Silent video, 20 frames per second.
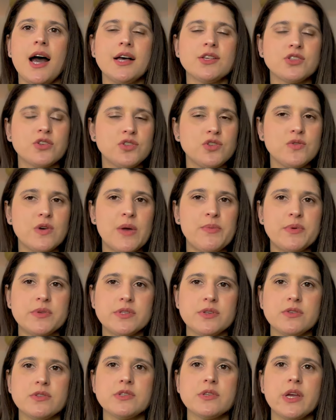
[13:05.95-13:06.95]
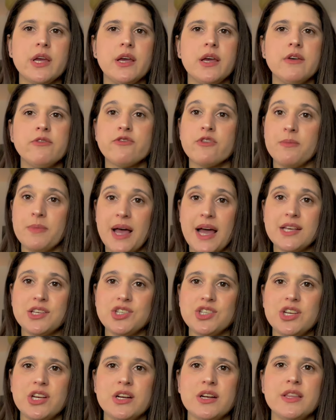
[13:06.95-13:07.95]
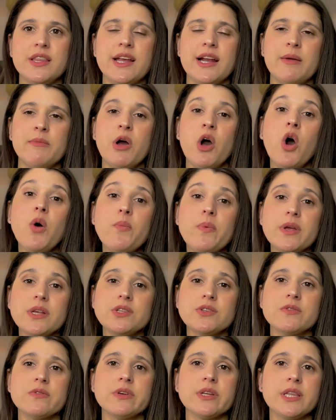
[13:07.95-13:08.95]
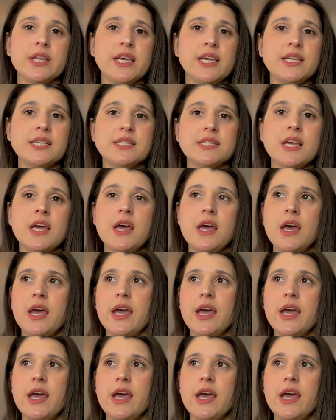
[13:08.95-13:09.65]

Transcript: So two episodes from last year that I'm hoping to release